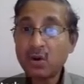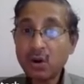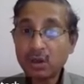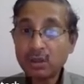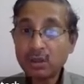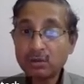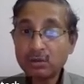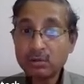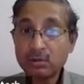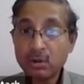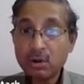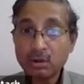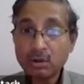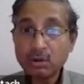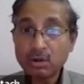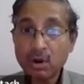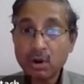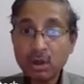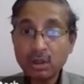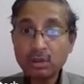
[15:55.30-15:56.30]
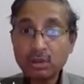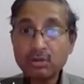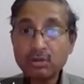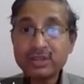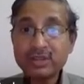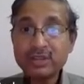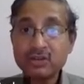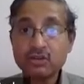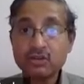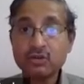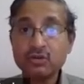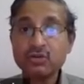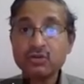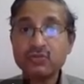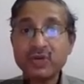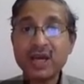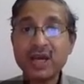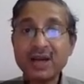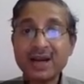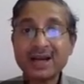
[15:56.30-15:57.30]
On all those issues
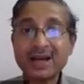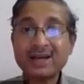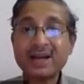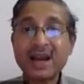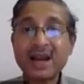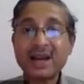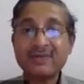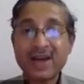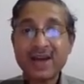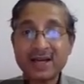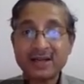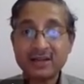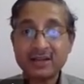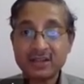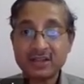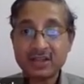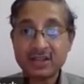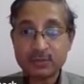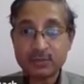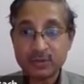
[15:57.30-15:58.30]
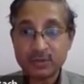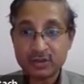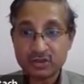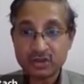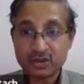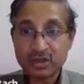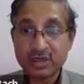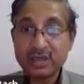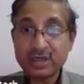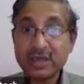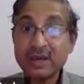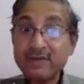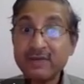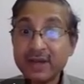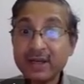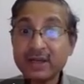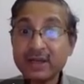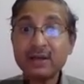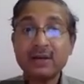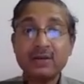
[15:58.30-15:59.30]
we are at an advantageous position.
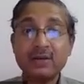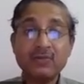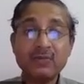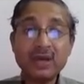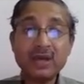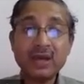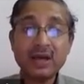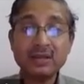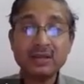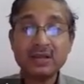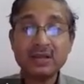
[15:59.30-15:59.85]
Even we are